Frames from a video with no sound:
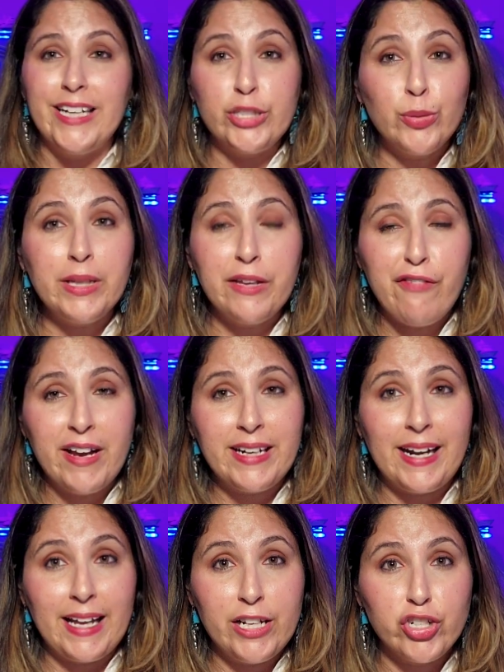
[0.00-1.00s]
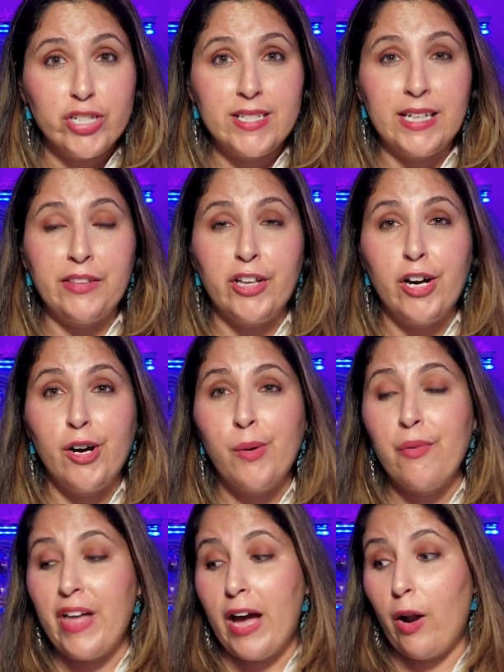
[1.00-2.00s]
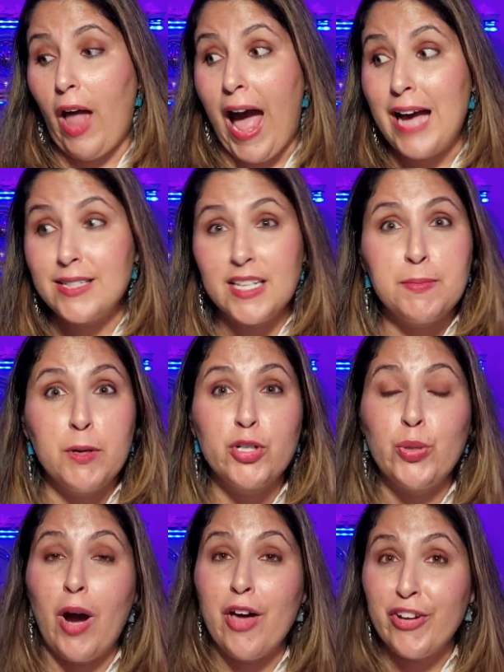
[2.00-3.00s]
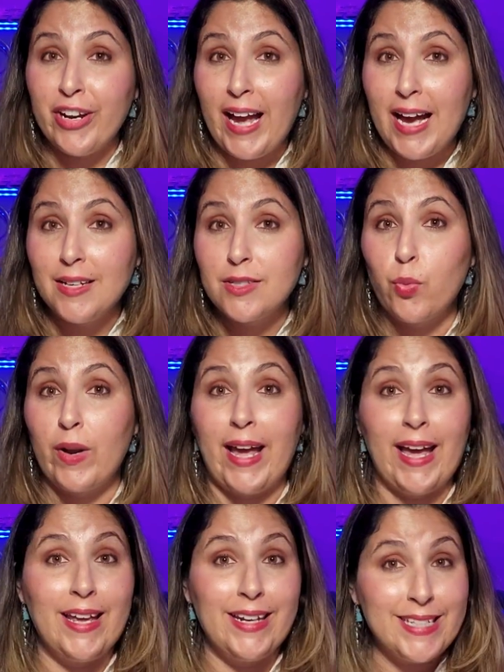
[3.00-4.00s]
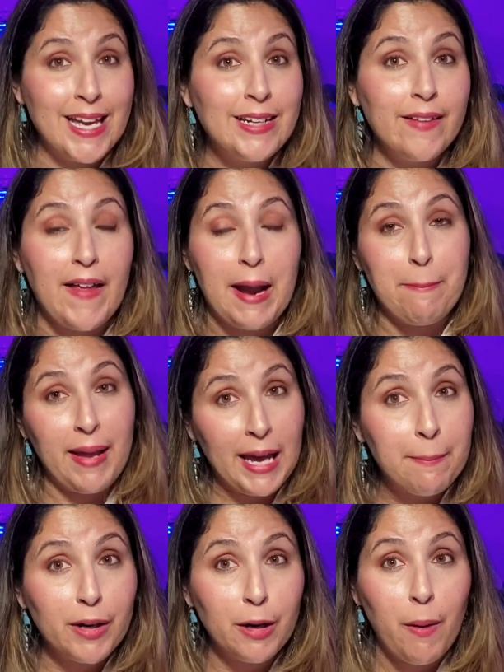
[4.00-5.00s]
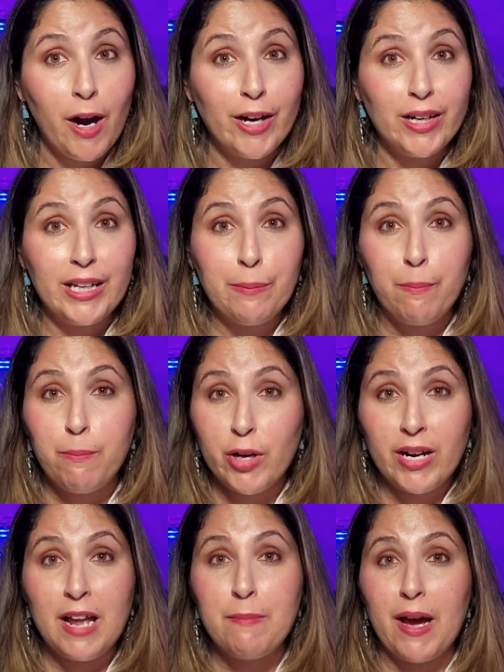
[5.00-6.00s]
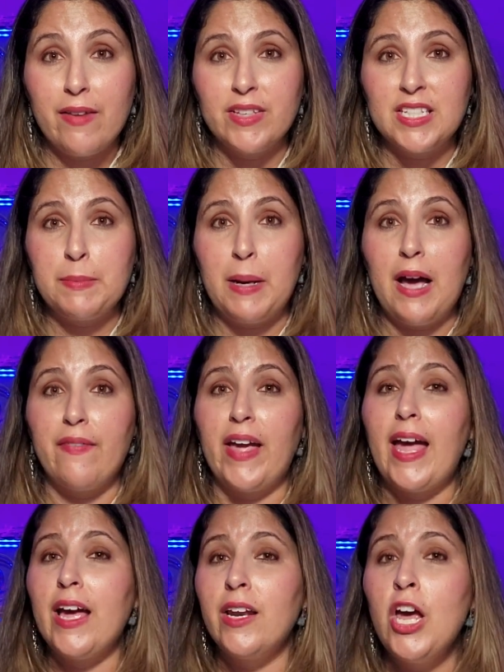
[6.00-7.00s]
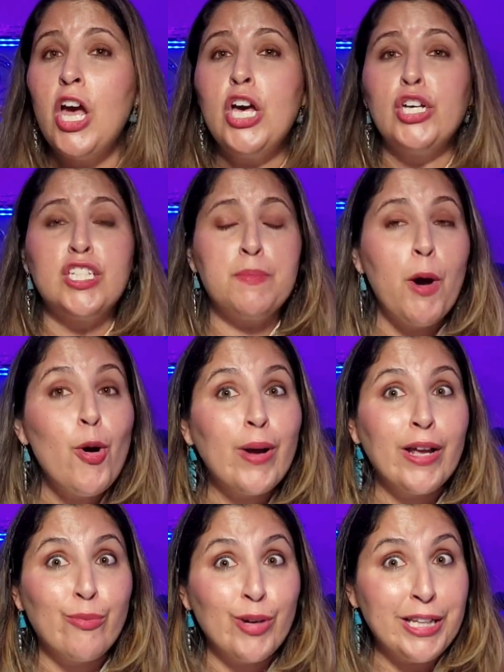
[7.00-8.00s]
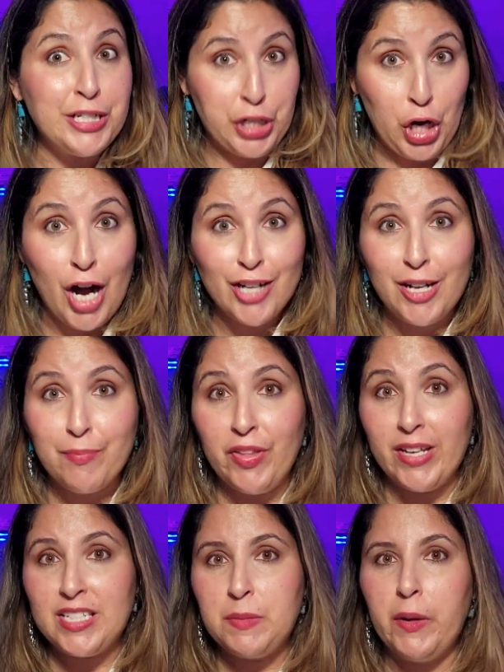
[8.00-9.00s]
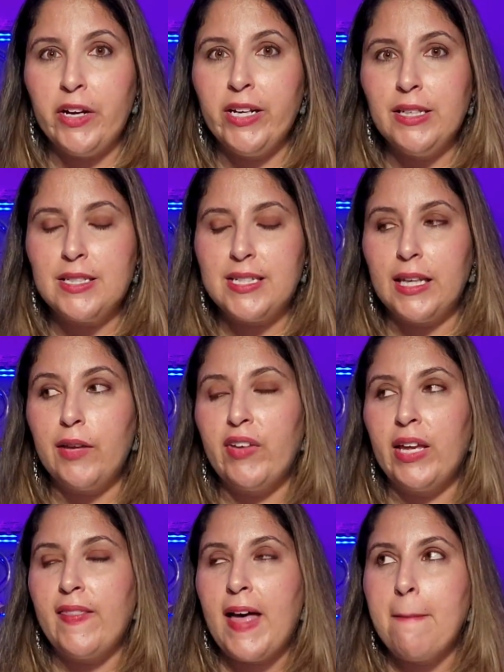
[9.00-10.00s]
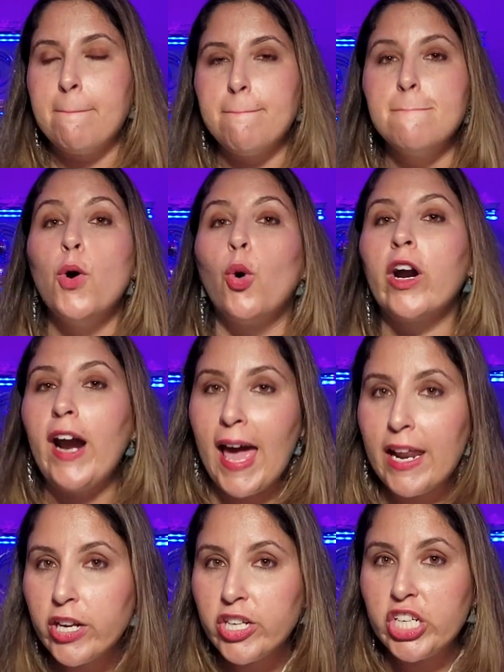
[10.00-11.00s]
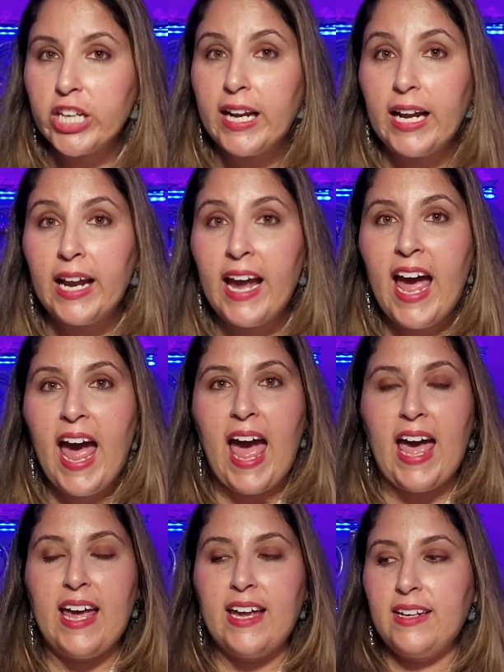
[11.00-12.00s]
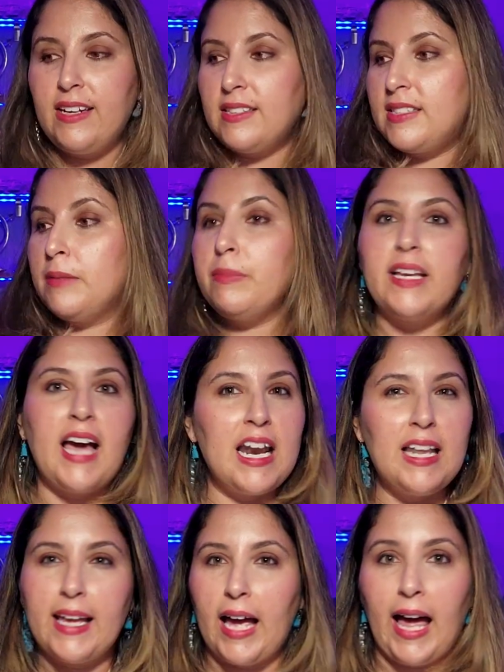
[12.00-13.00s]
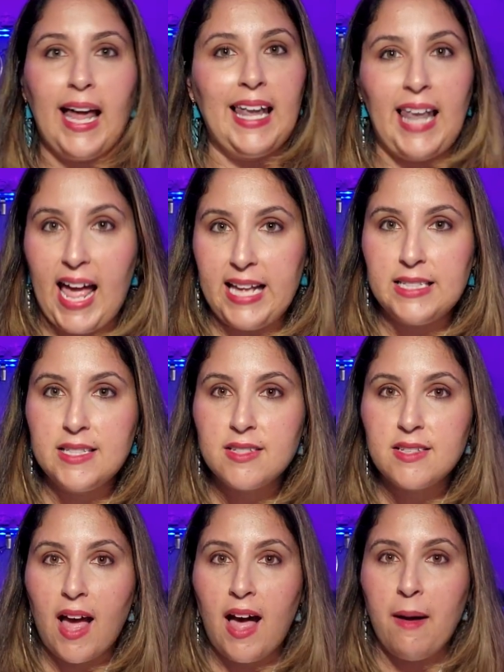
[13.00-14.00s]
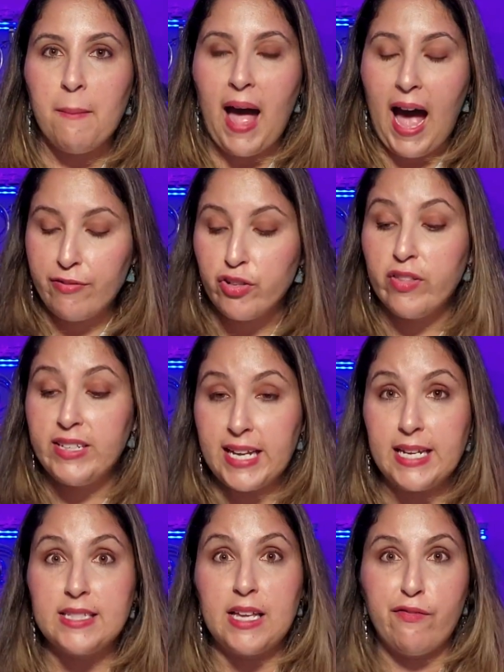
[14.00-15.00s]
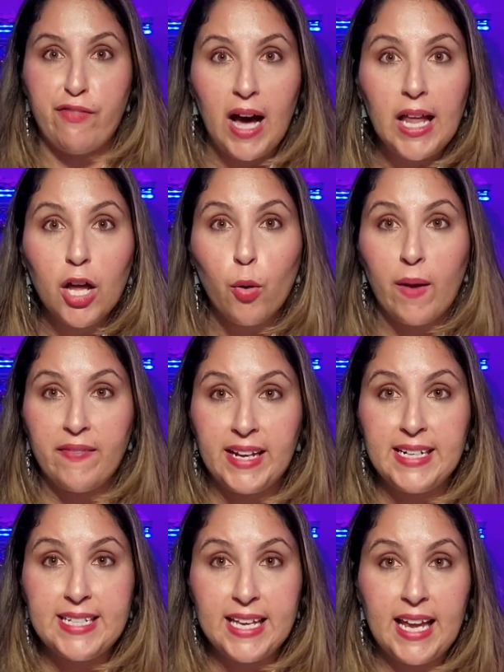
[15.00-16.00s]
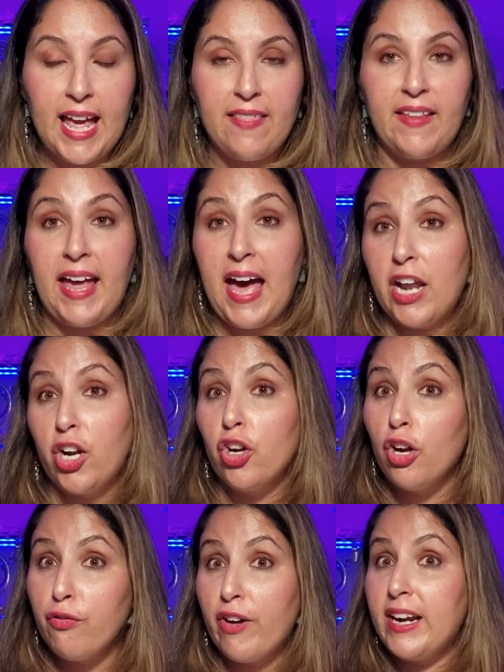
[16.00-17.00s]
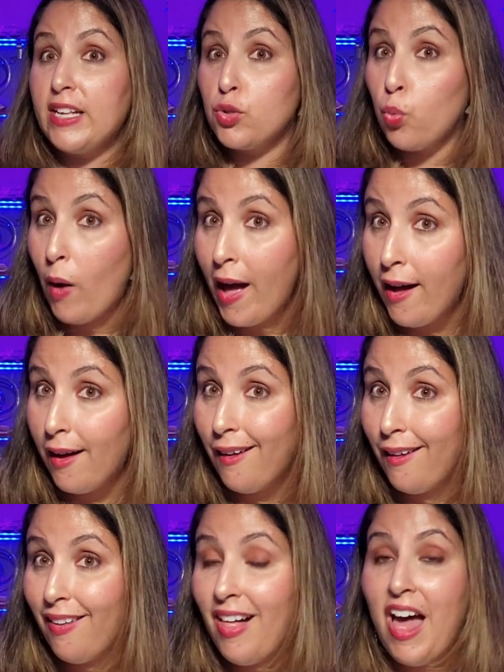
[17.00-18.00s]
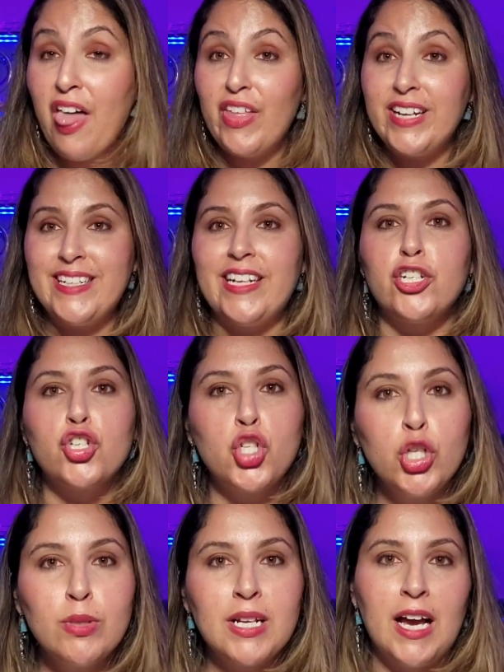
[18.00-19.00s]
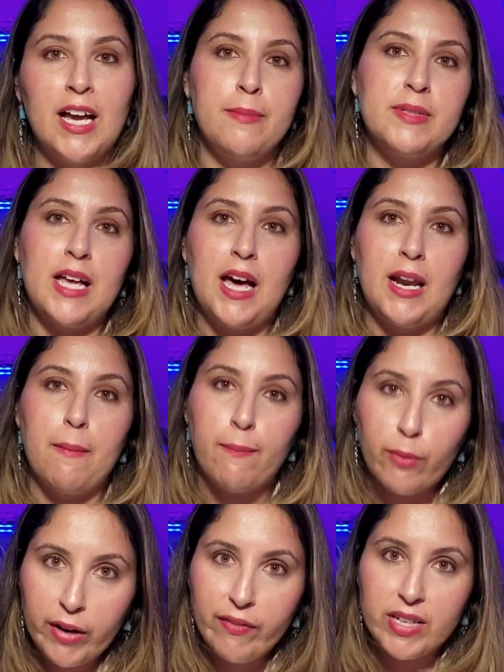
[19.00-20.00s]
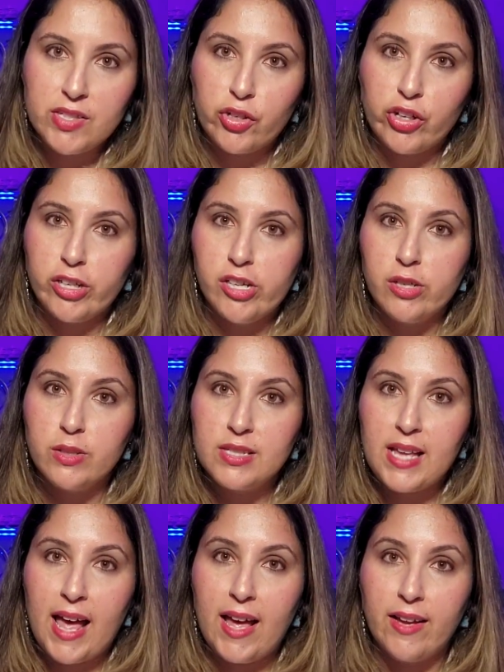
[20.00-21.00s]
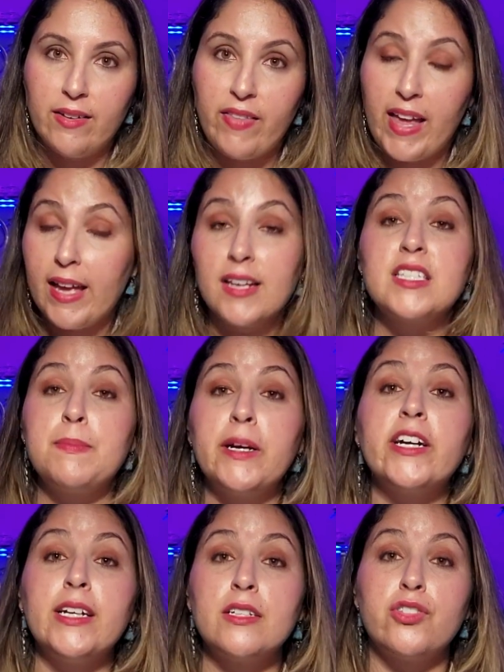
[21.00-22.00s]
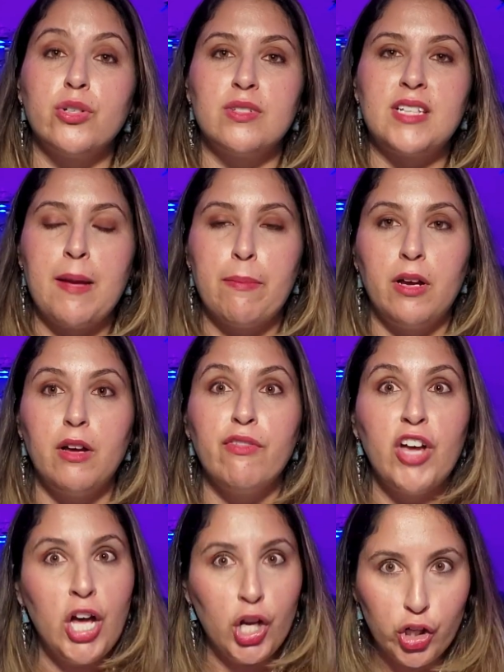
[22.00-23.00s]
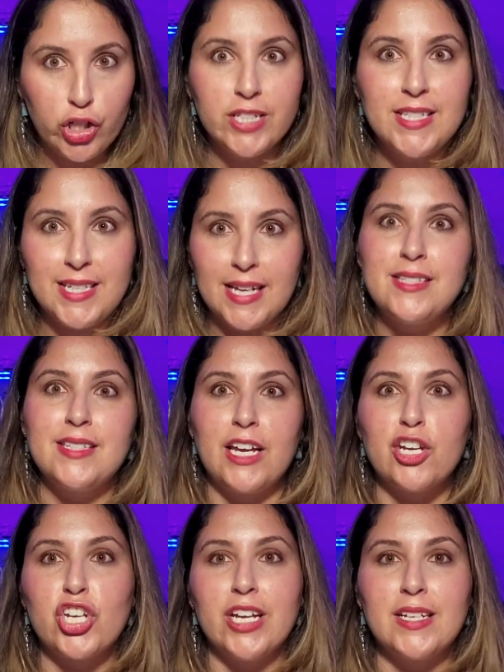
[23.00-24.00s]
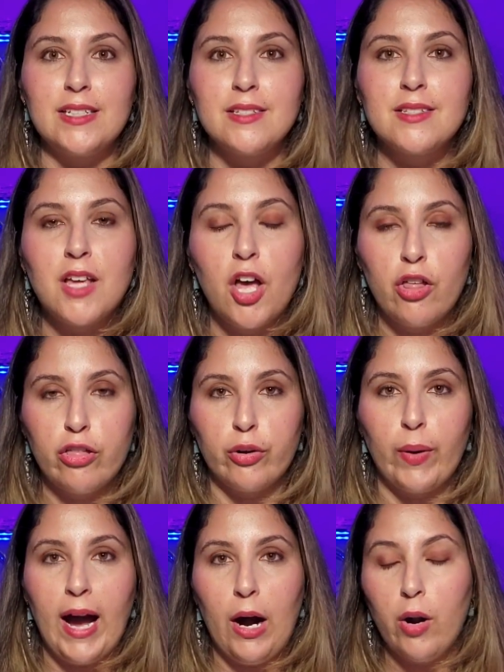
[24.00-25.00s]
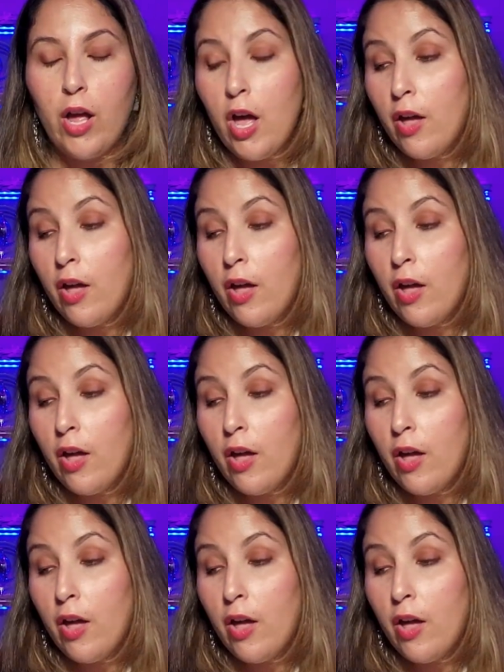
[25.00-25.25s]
I do really find it interesting, though, that as I spoke to other guests when I had attended that pamper party put on by the spa, they had spoke and really chalked up the experience to giving them more energy and simply kind of like a cleanse after the days that follow when they did it. And they had a girlfriend as well that did it 2 times on a previous cruise, and they experienced those type of good sensations throughout.